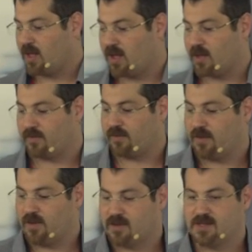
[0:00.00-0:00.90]
And
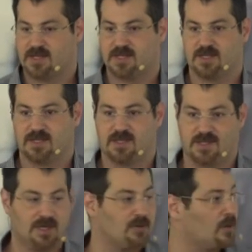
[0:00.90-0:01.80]
this
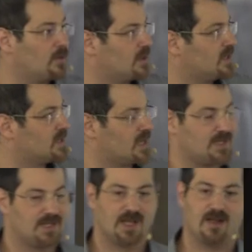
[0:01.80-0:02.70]
0 in this
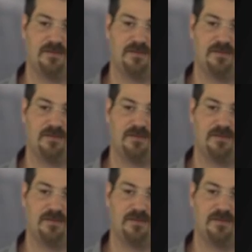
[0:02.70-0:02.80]
case is kind